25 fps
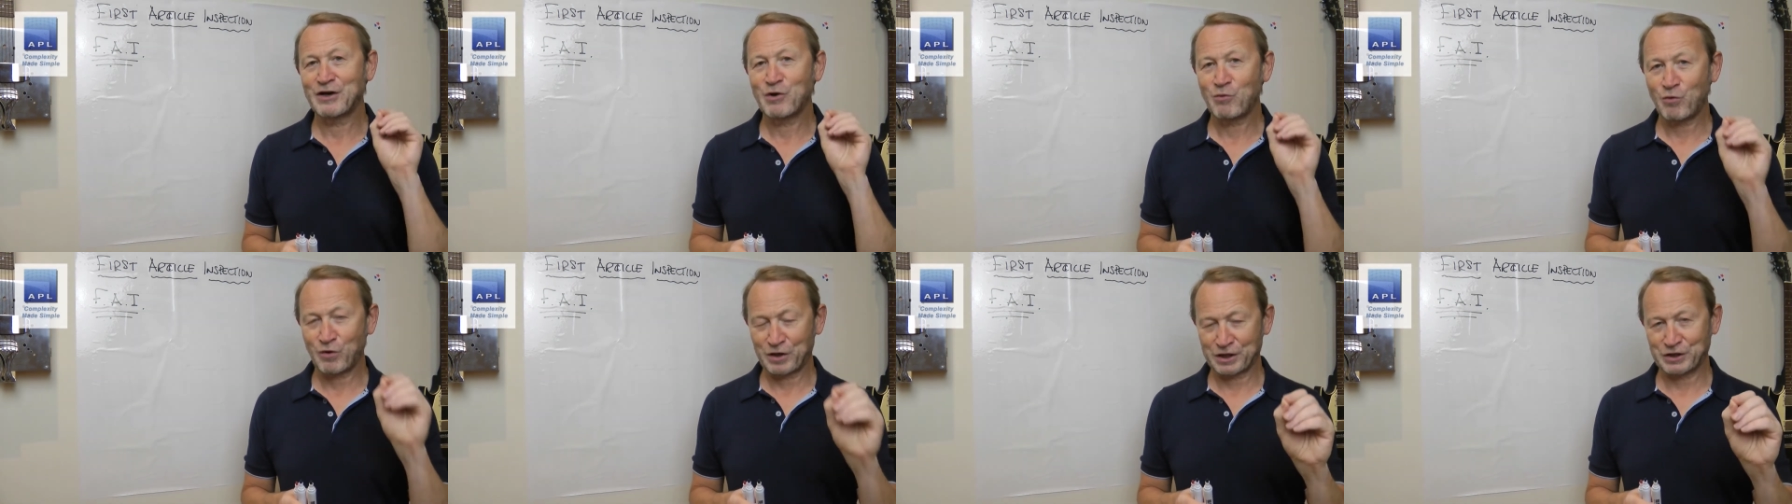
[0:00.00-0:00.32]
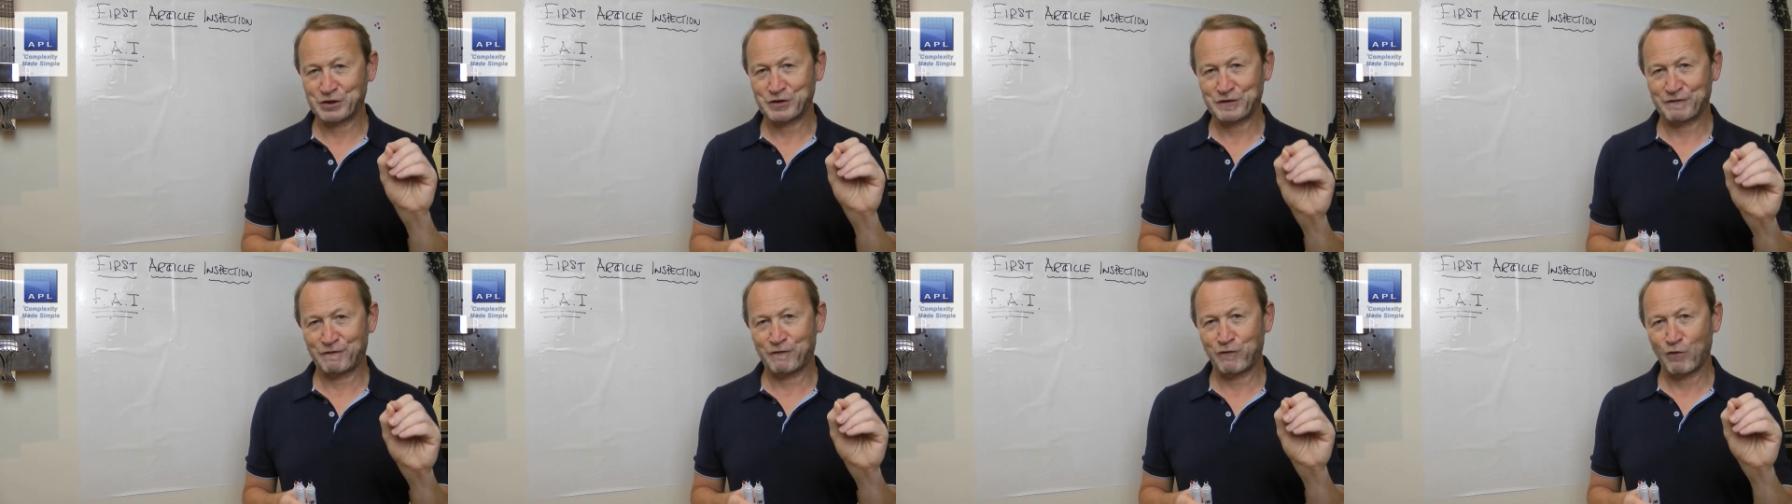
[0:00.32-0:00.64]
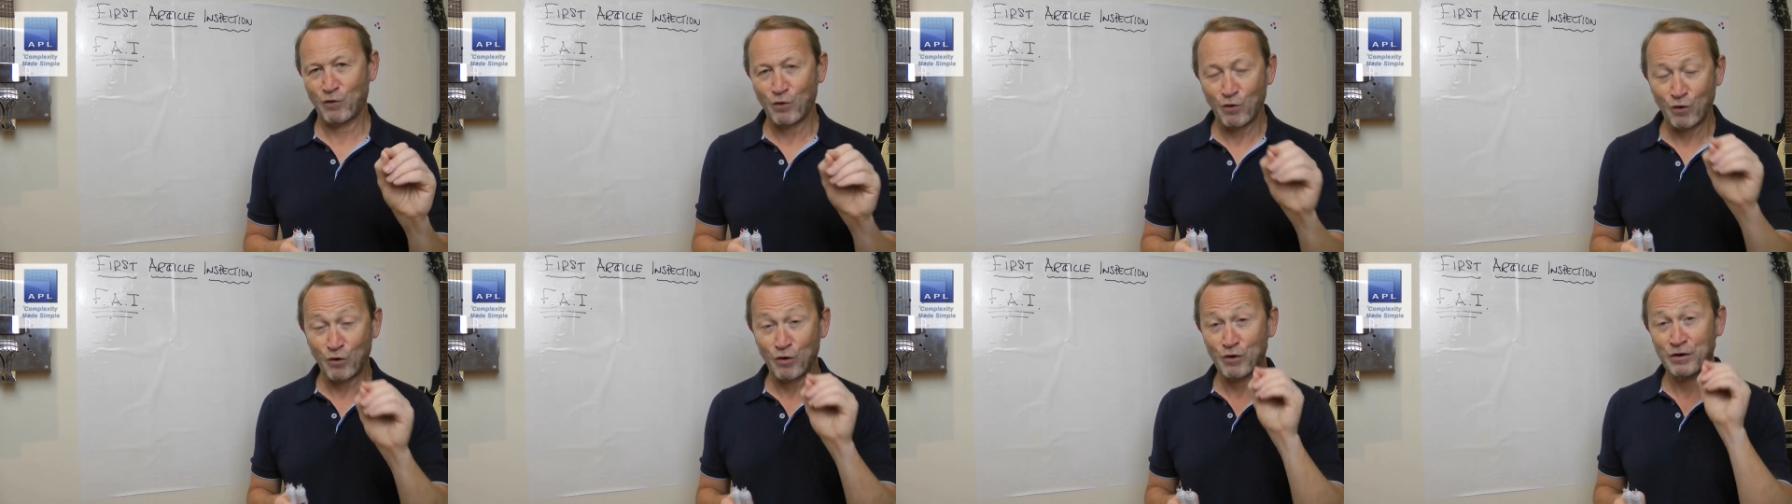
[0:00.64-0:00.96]
what it's
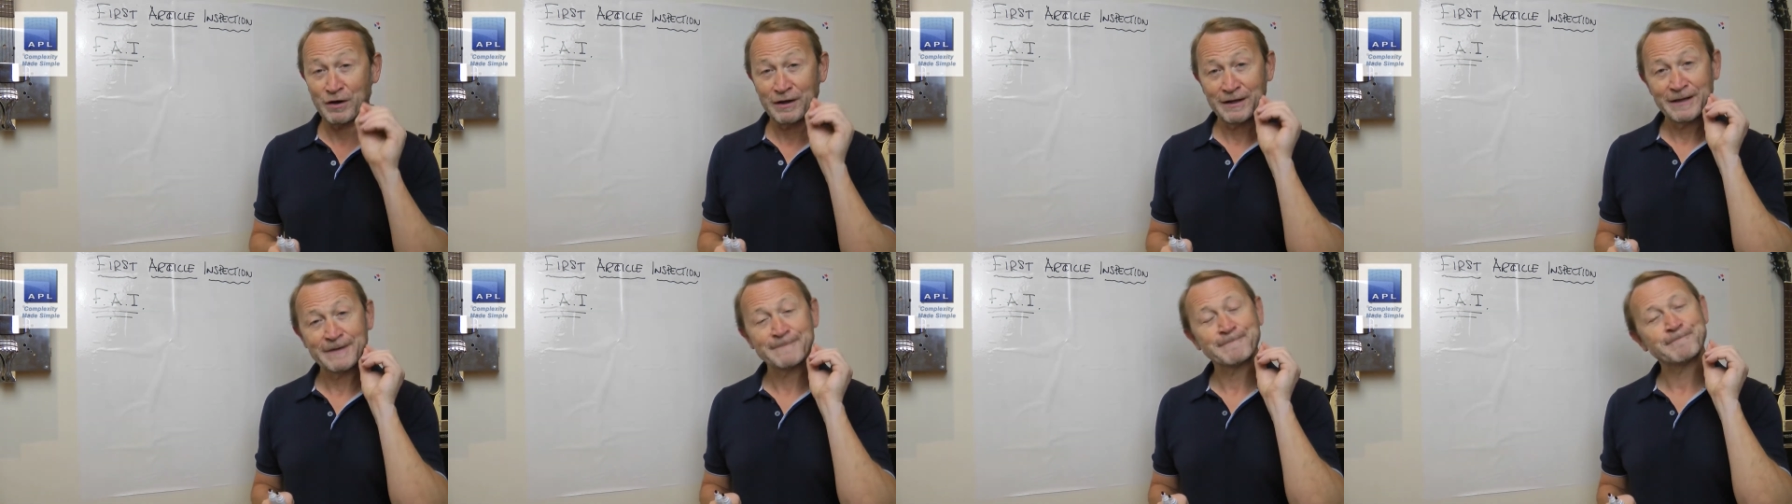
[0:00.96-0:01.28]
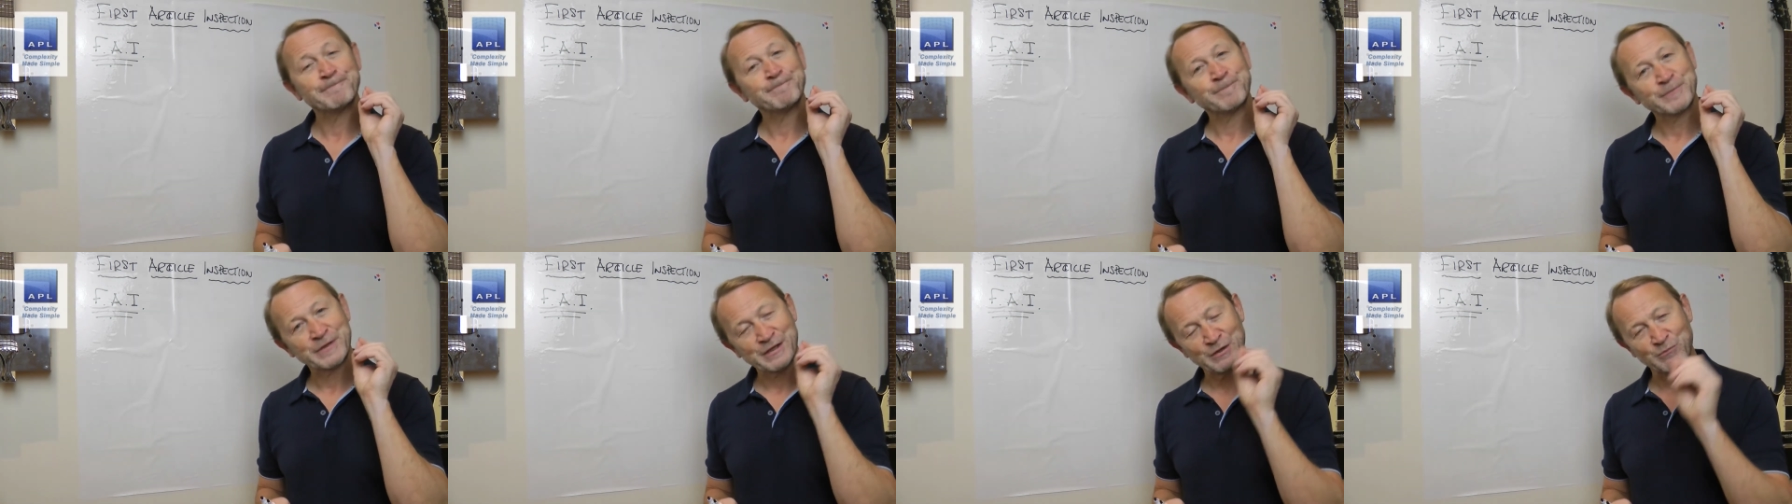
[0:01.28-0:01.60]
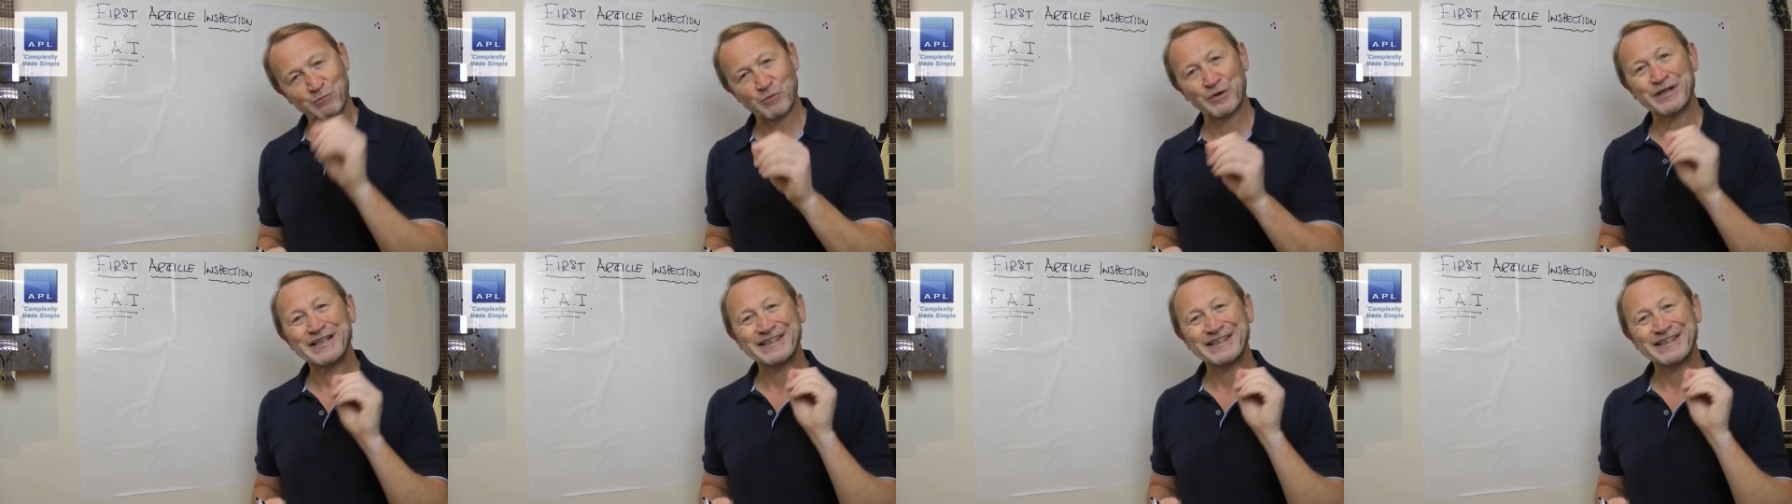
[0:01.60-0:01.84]
for, what